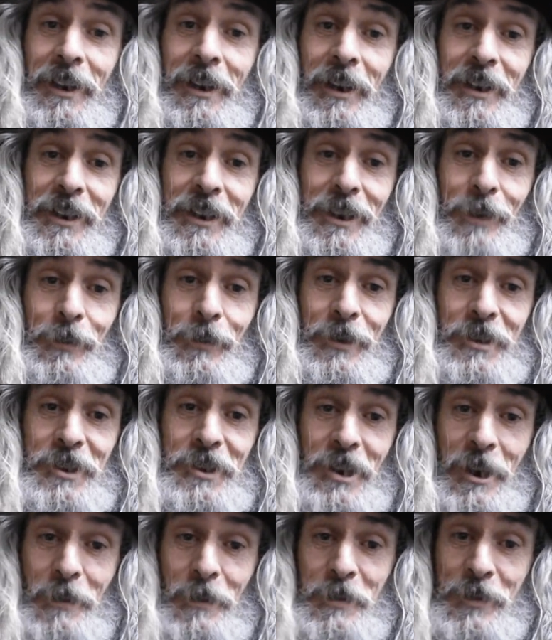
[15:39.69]
Are you going with the
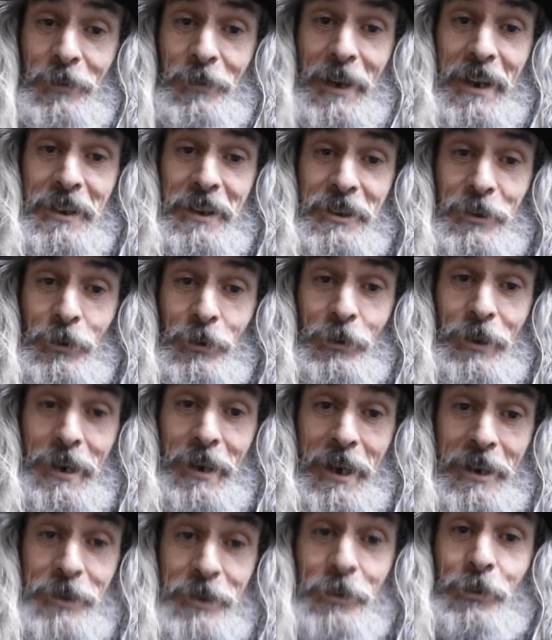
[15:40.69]
sharps, flats, or the
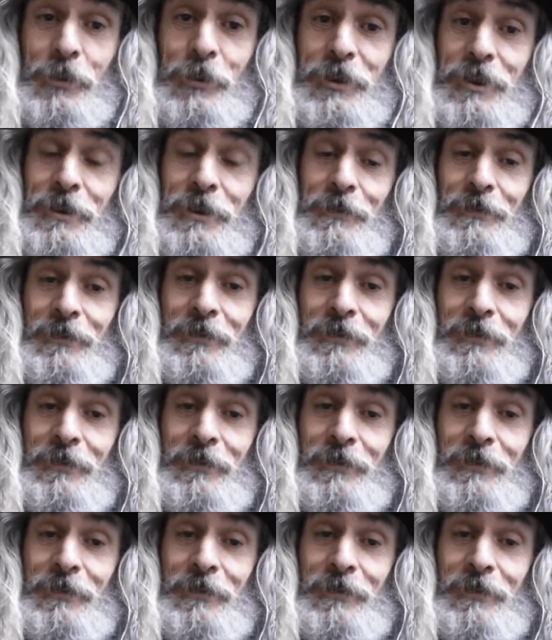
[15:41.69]
naturals?